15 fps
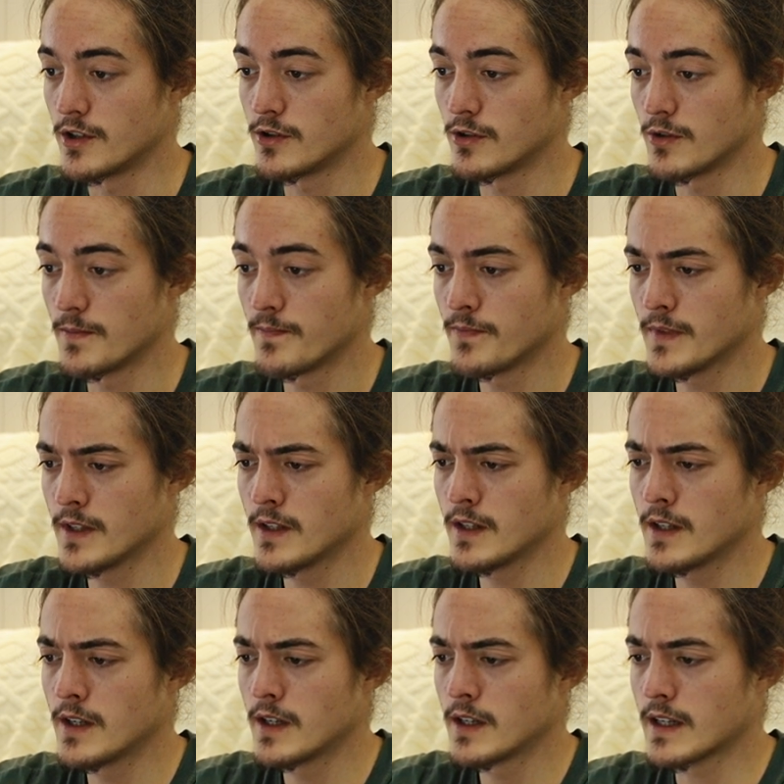to you.
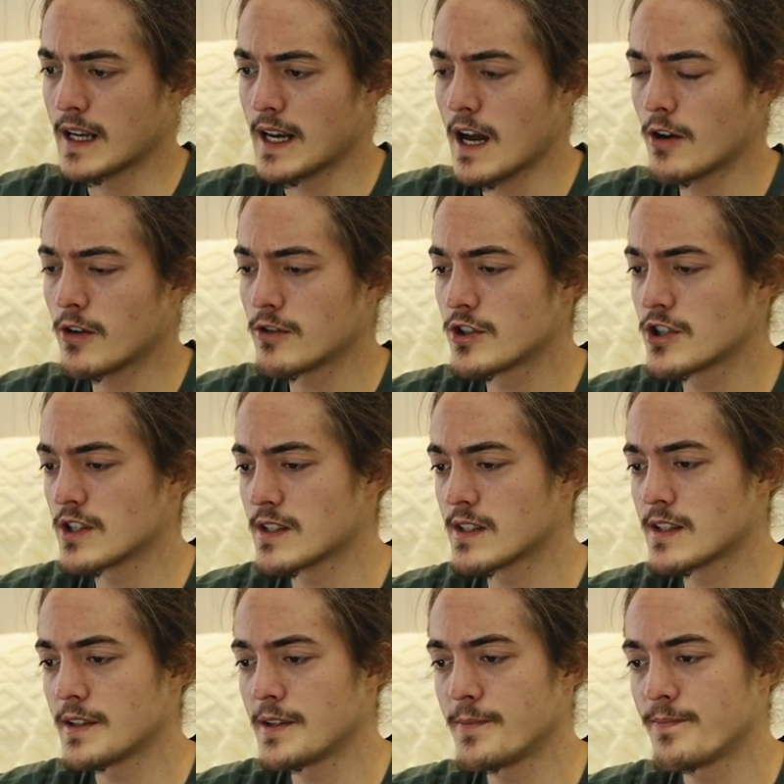Okay, now I'll
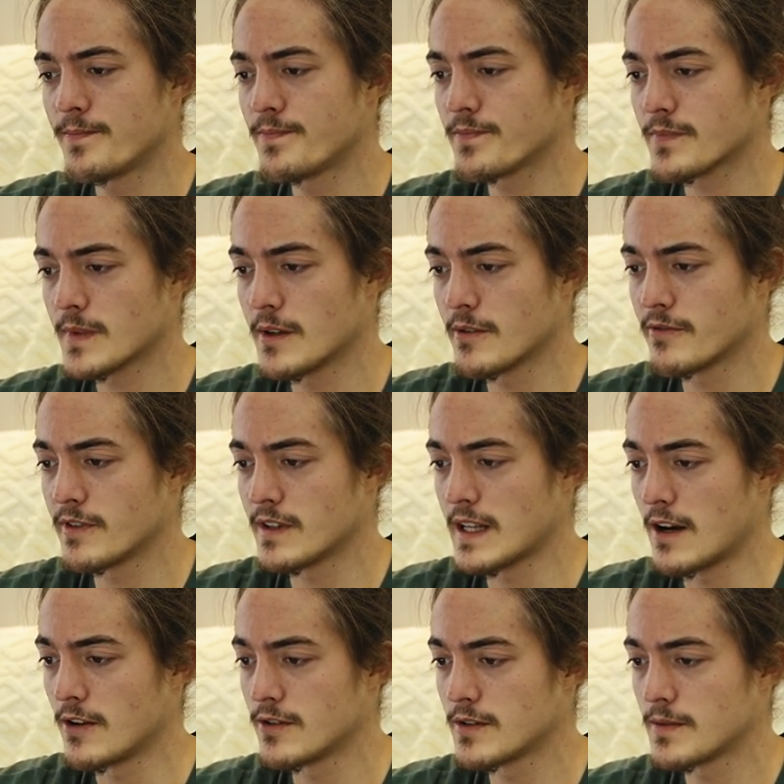just fill
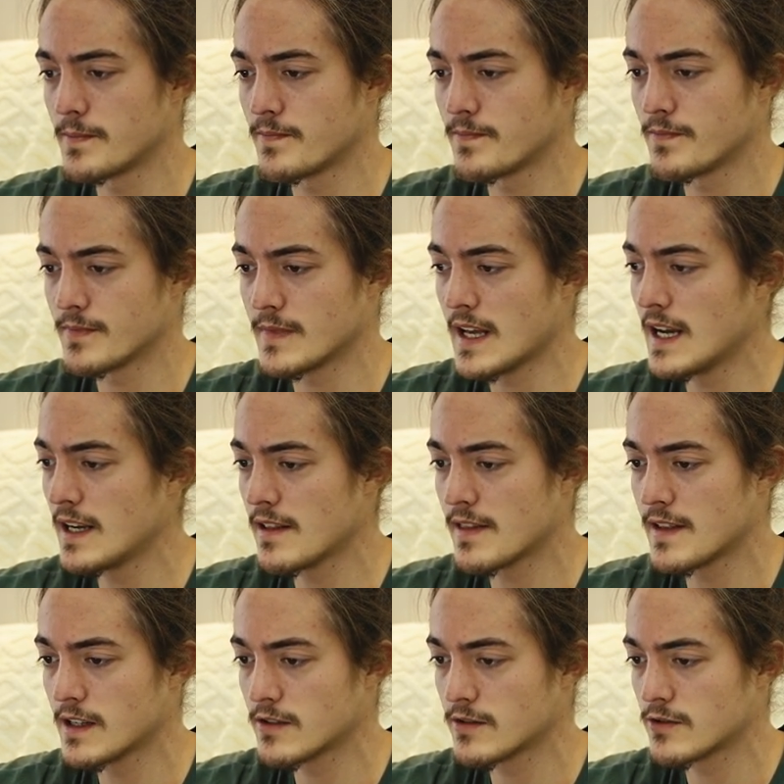out
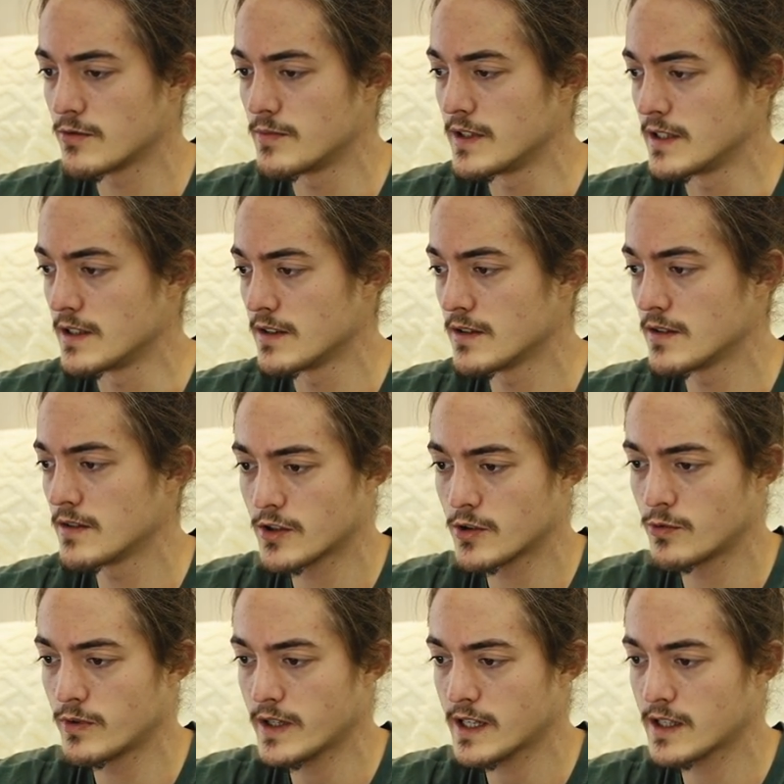anything to be
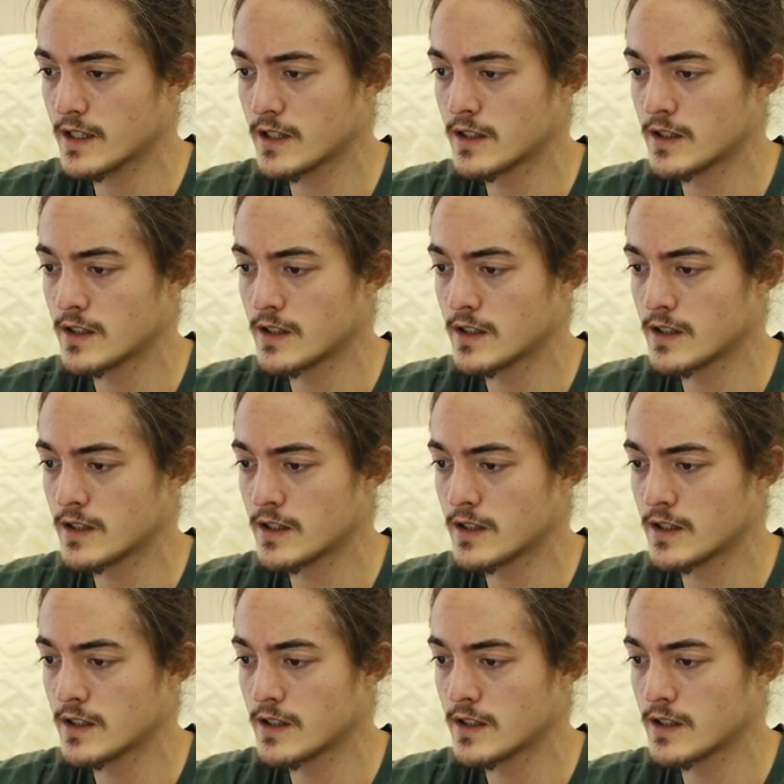quick.